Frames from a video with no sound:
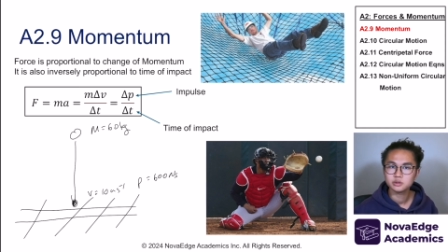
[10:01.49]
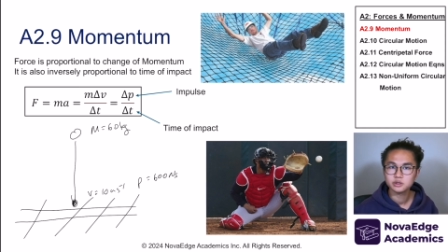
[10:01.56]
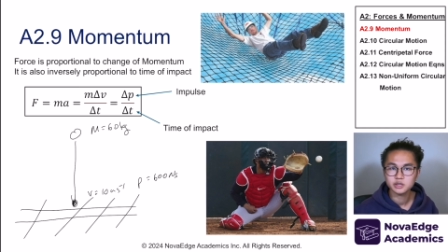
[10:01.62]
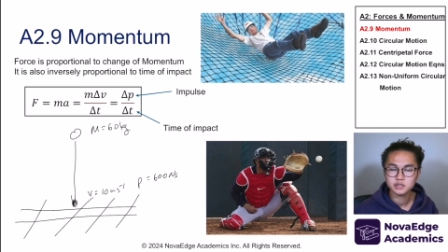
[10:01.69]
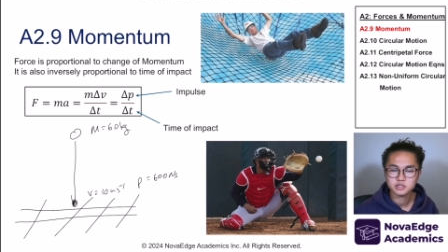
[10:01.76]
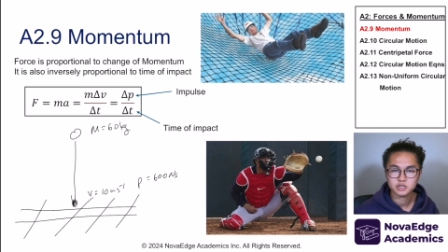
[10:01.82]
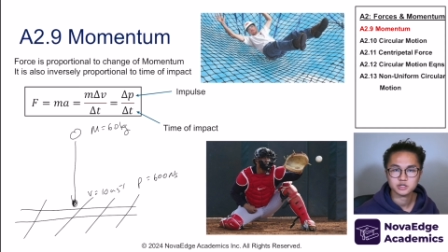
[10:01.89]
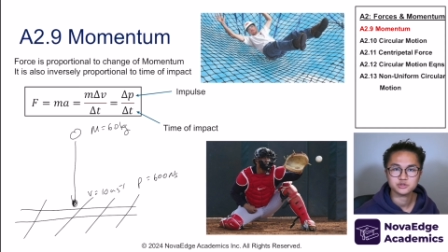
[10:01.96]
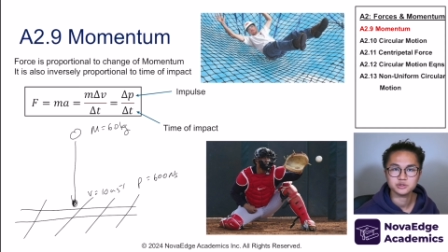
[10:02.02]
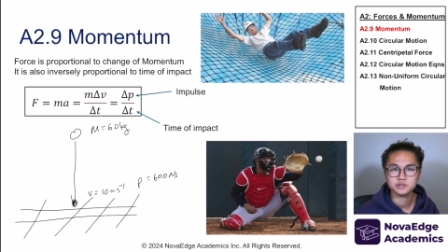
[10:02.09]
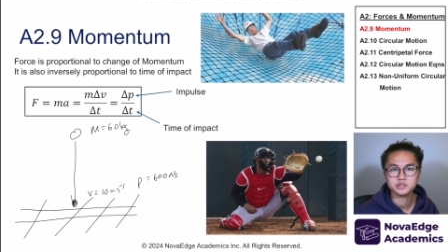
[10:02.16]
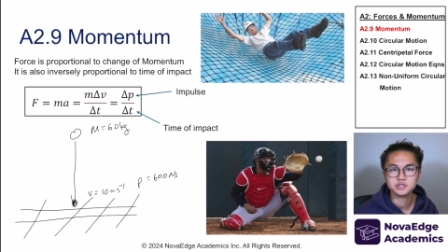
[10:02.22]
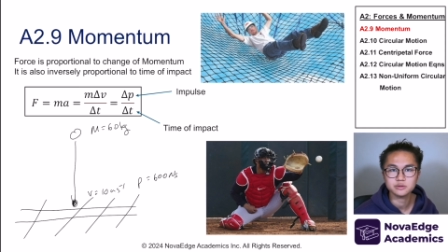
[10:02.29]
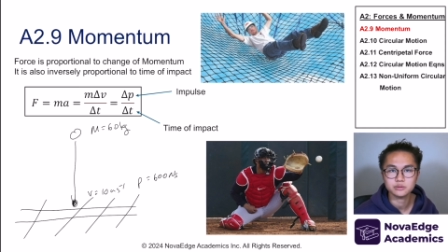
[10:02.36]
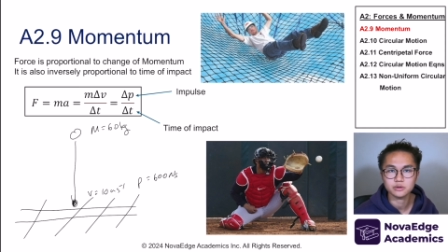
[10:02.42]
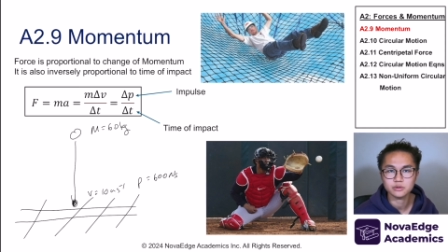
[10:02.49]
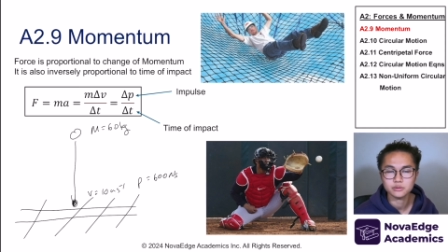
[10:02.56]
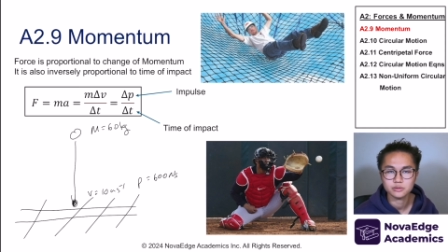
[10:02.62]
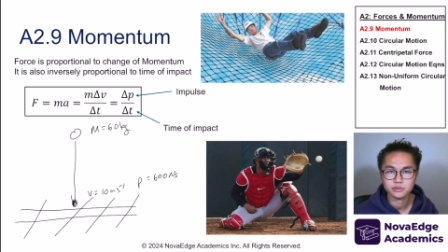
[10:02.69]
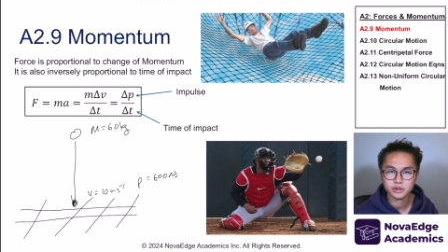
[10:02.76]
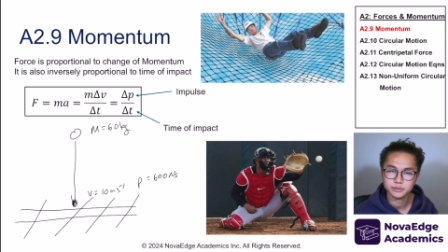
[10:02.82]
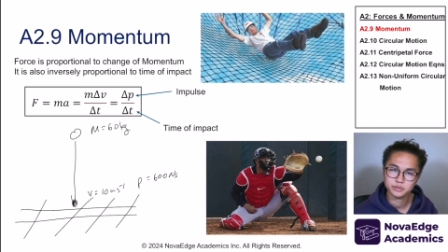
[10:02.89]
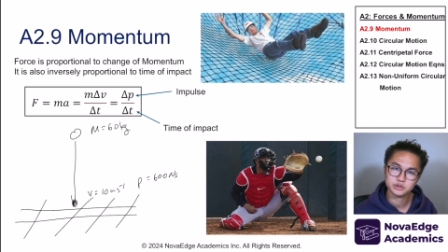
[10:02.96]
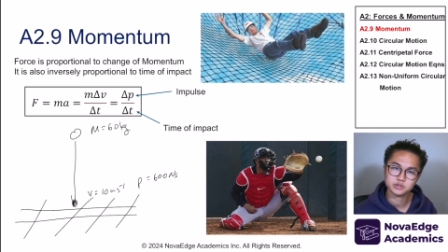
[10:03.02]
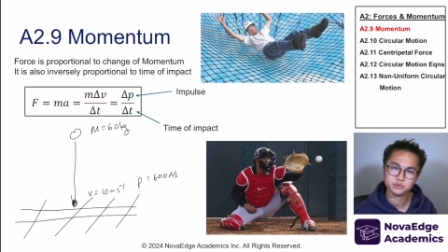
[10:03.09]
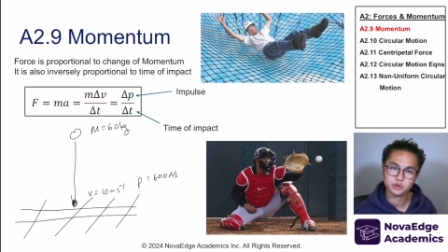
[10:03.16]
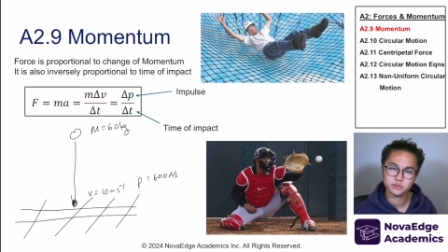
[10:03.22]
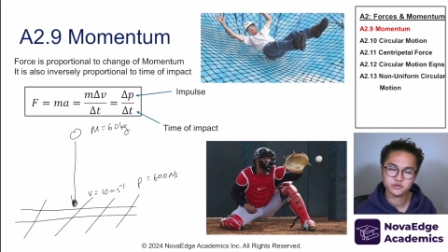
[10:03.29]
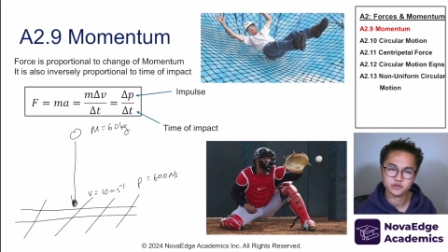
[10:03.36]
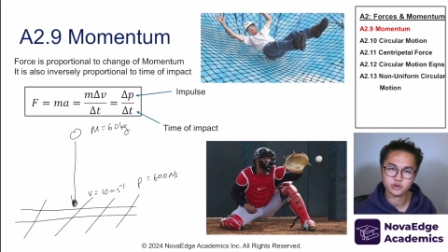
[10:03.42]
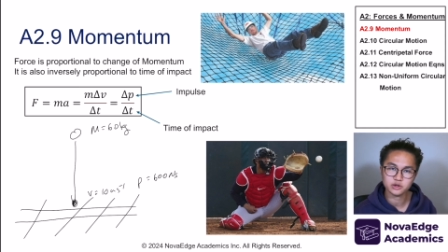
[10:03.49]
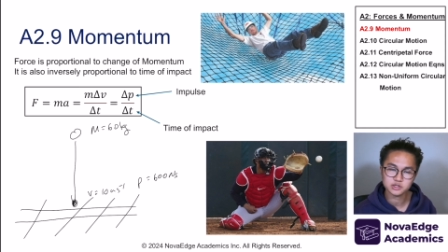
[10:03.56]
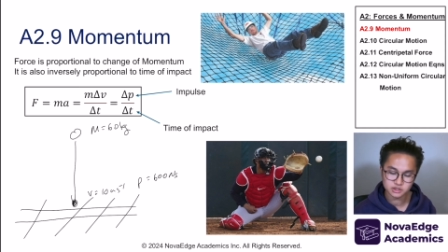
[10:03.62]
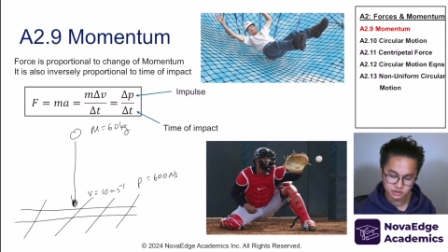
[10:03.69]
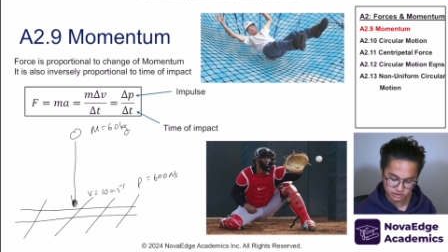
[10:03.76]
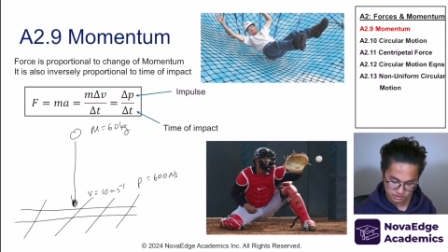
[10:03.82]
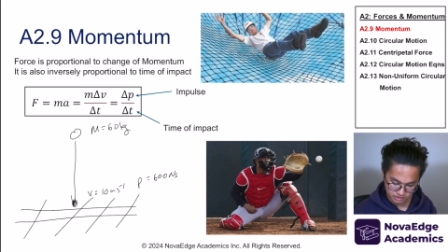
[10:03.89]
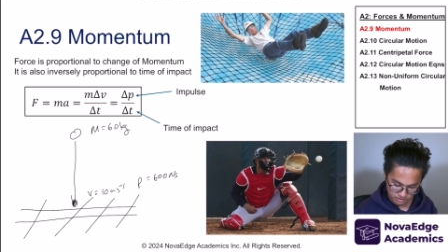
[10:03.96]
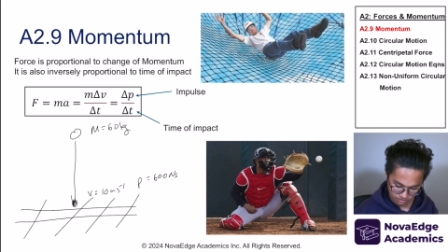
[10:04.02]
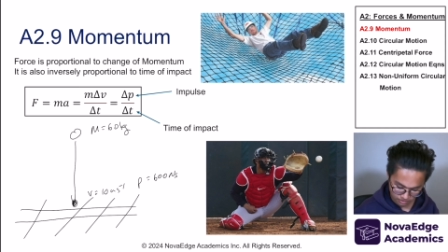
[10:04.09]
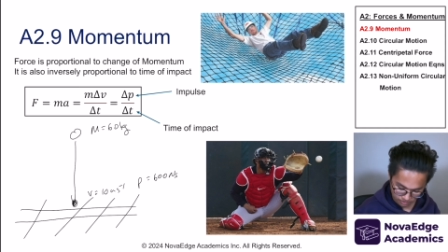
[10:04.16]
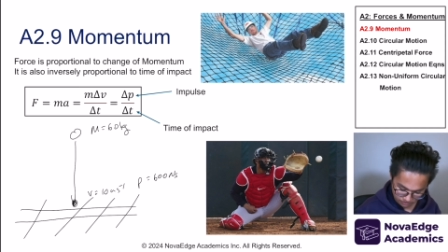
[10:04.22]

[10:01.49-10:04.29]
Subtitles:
It's actually 0, right? Because my velocity is 0.